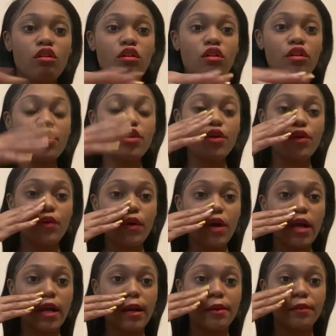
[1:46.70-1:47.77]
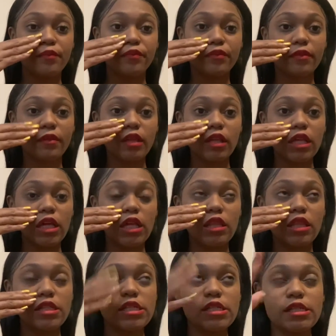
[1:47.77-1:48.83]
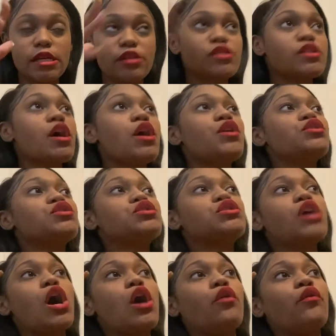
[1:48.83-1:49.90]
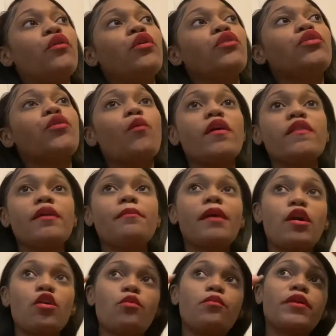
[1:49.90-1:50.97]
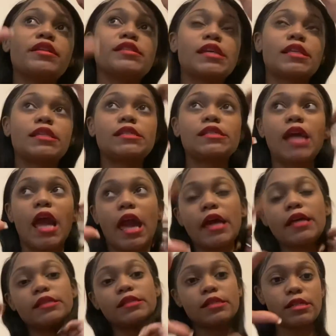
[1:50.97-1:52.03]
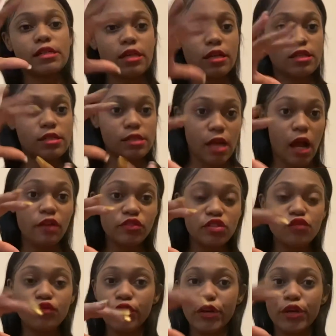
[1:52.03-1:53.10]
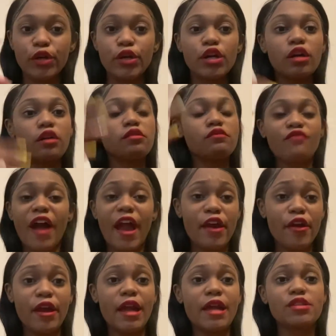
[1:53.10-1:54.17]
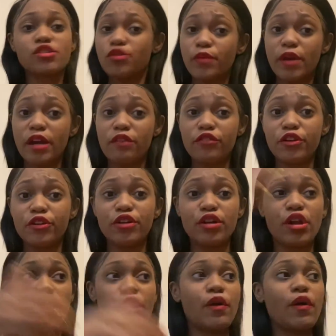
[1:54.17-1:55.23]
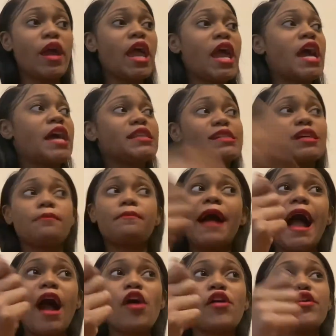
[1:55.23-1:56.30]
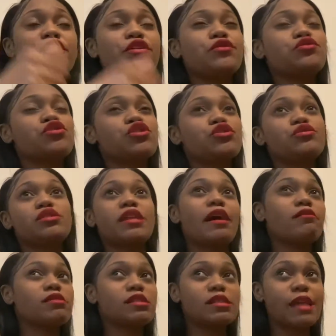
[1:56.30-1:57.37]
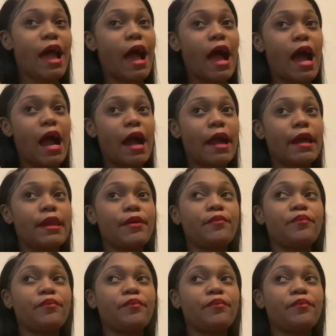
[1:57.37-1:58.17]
you know, um, the details. So the one that my homeboy, it's like this ant stuff. It's for fire ants or whatever, you know, and it's like a powder. I usually use it outside